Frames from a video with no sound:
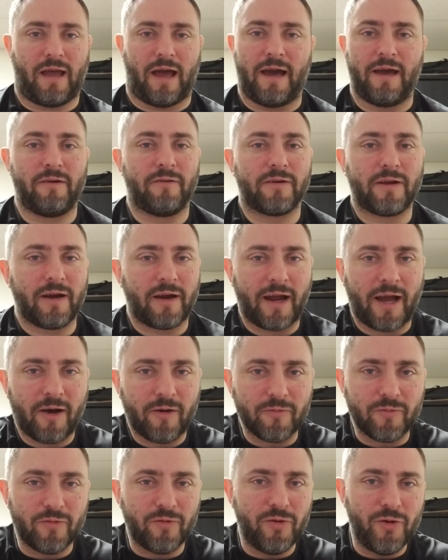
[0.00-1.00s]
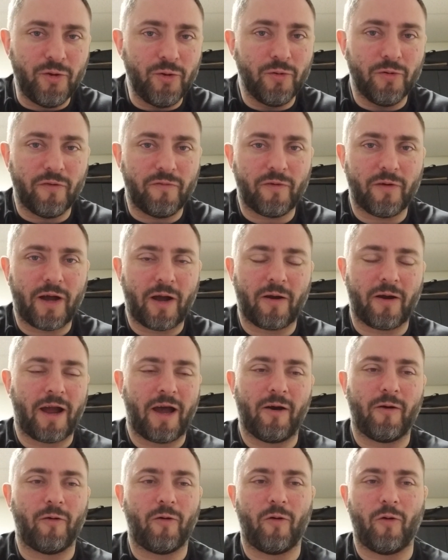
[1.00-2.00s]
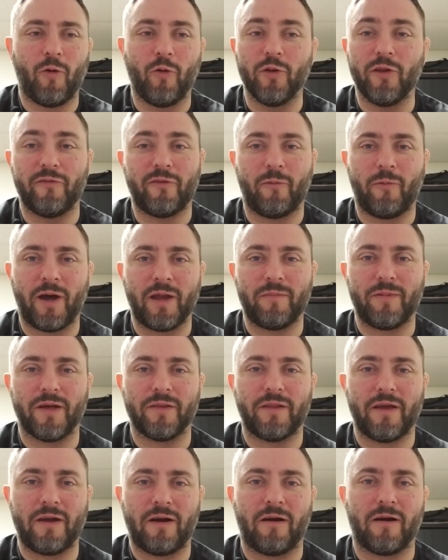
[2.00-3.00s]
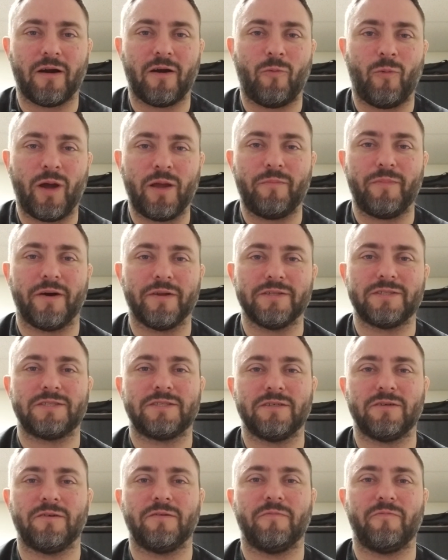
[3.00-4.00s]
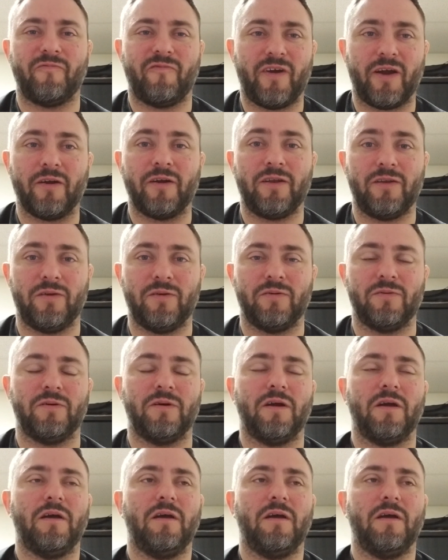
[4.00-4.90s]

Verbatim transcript: I don't care how new of or how old of a white belt they are, a white belt is still very new.